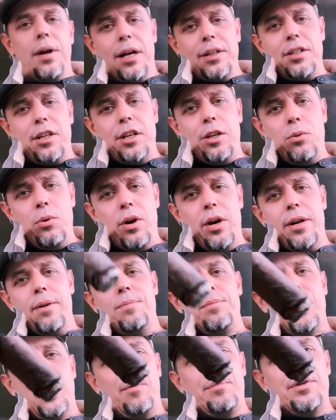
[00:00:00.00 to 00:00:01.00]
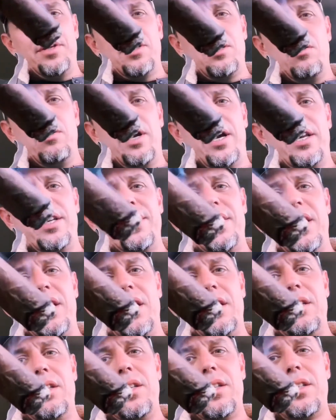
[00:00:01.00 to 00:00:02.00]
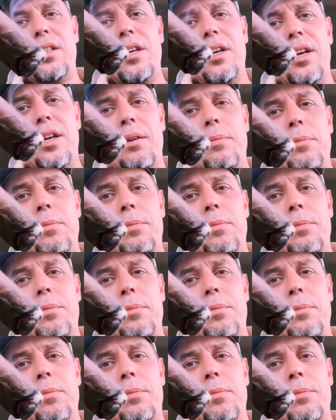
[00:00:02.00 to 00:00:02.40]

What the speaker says: I tell you what, I'm gonna go ahead and get into this thing.